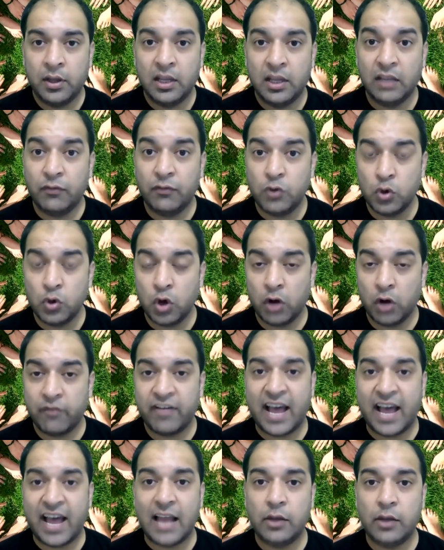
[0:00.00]
if you got
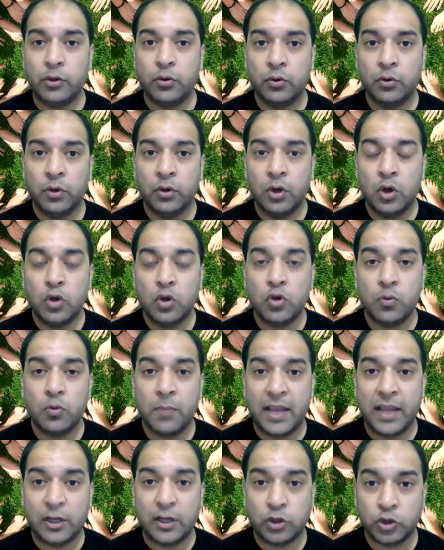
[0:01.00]
value, you
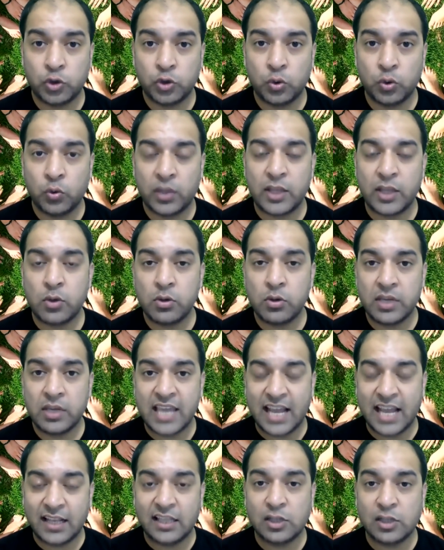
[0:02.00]
make sure that you
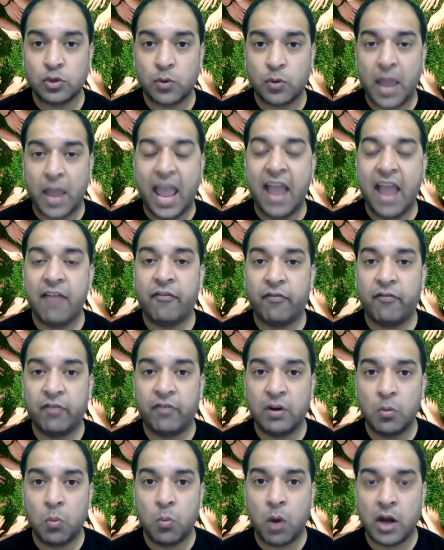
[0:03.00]
get this to
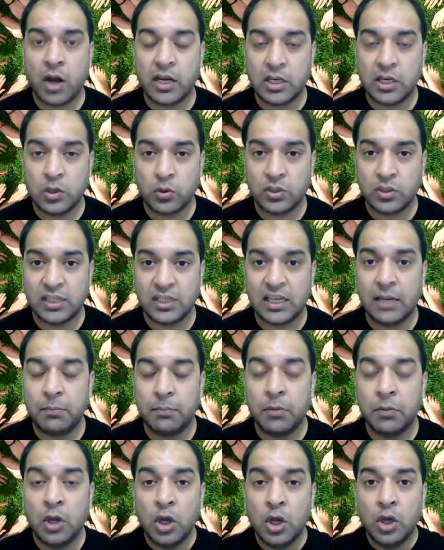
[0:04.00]
everyone in your team